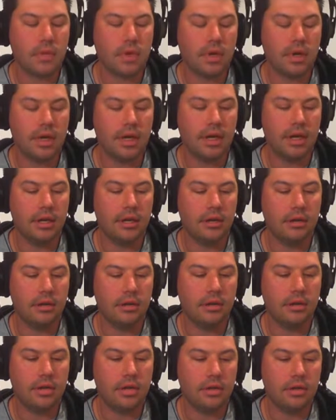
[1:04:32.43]

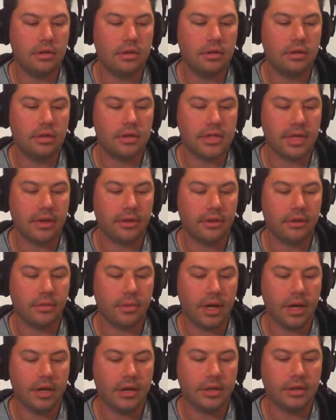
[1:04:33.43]
In New South
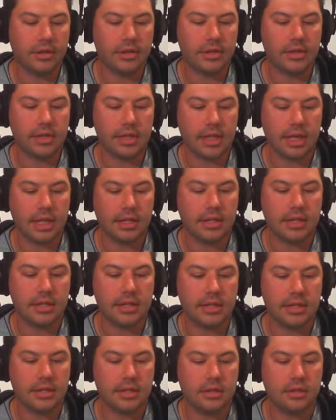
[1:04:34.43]
Wales,
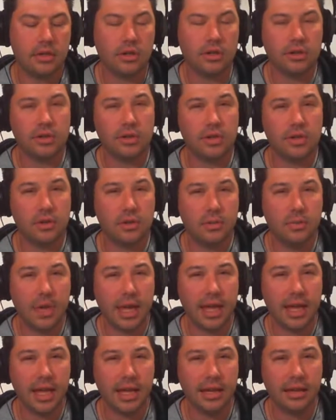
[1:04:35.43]
it's not too
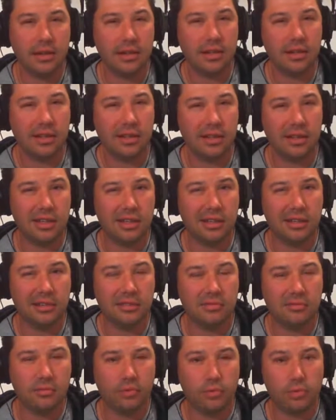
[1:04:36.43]
bad.
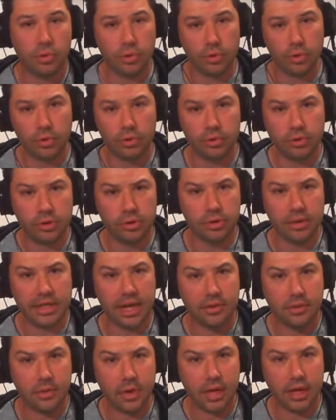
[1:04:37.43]
In rural New
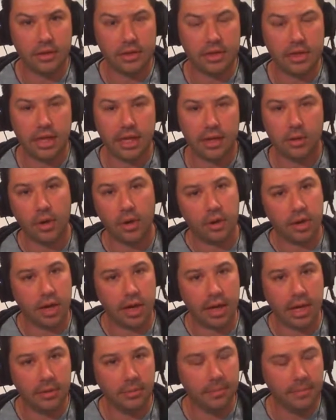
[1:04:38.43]
South Wales, like where
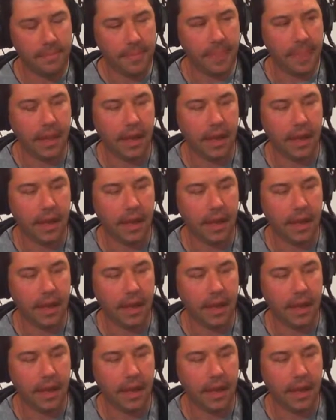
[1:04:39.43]
I am,